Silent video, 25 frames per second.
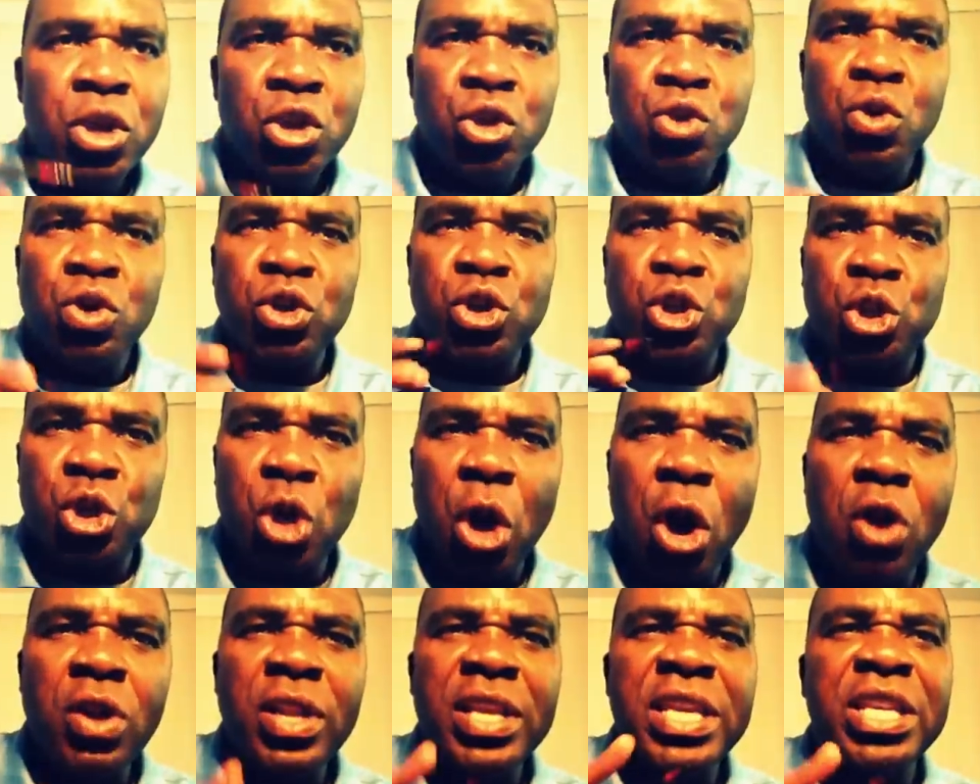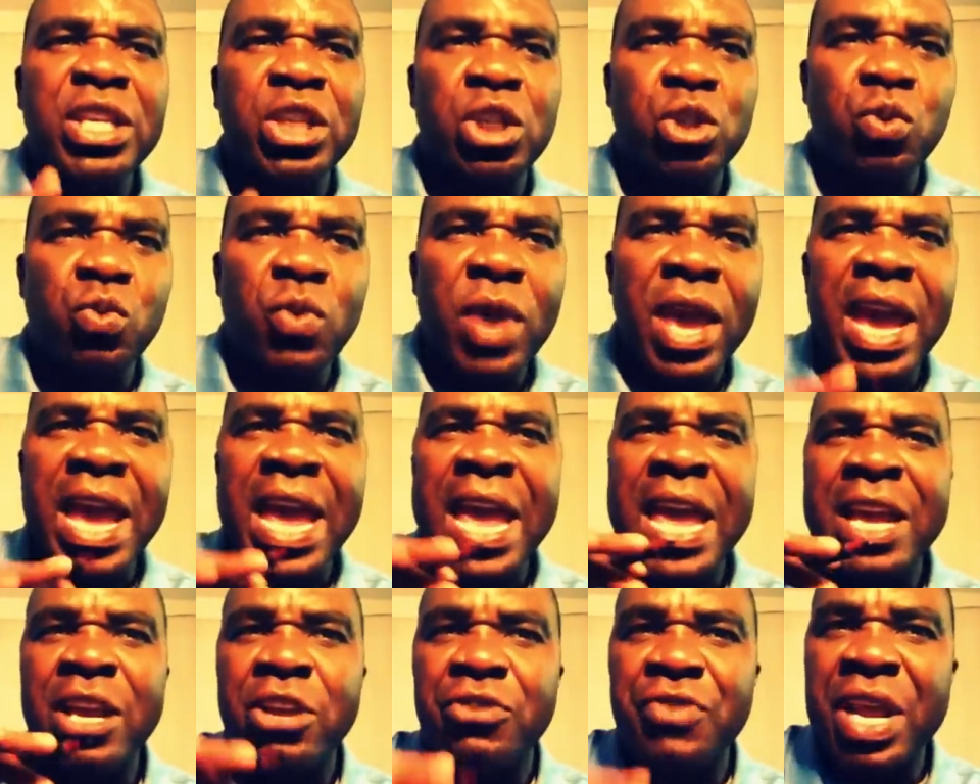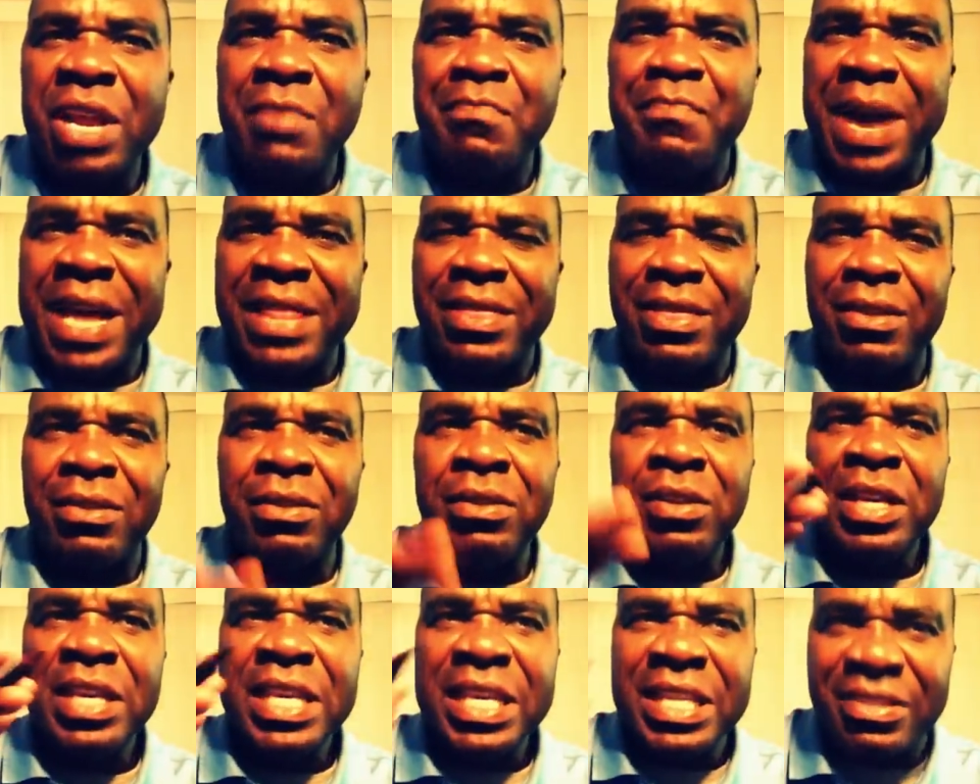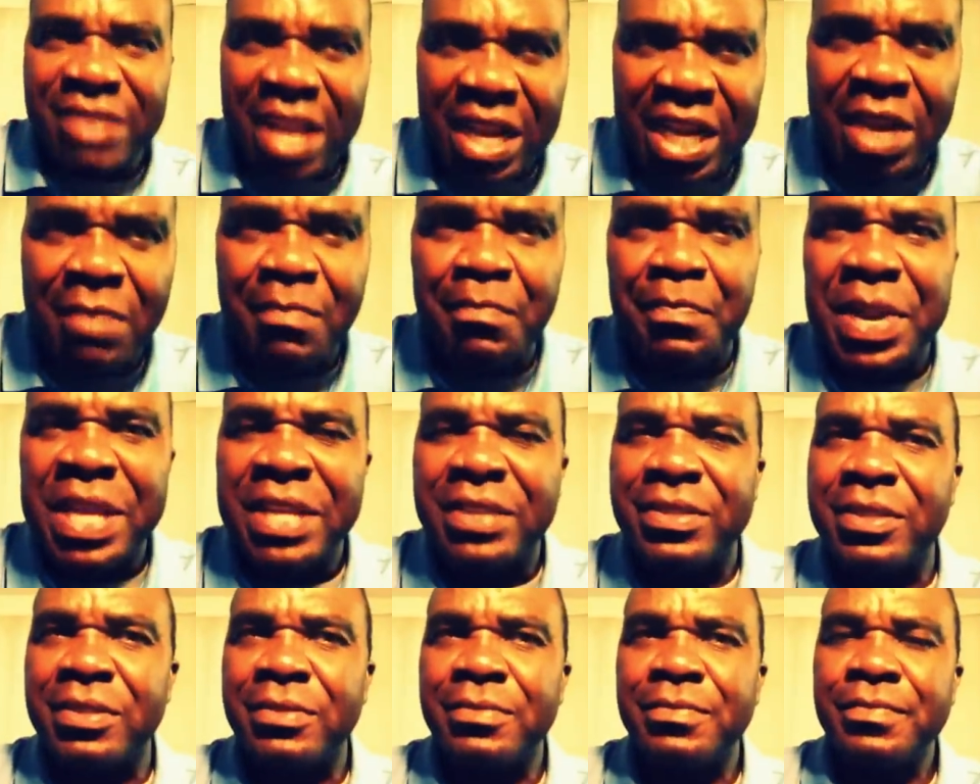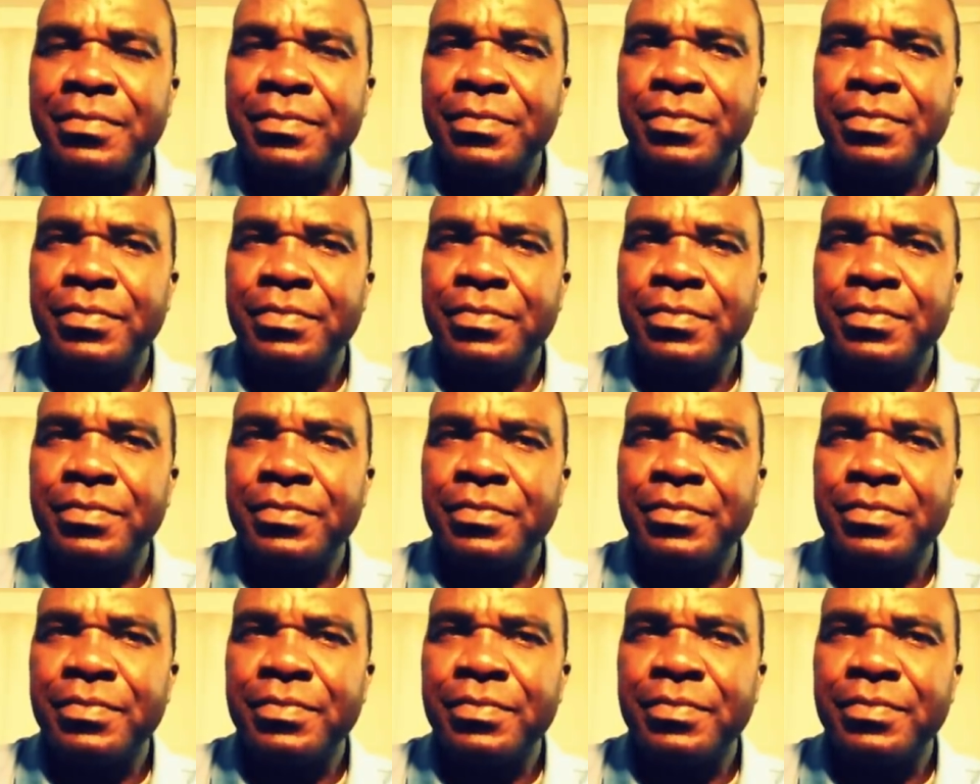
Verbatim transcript: Your soul is where a great battle is taking place.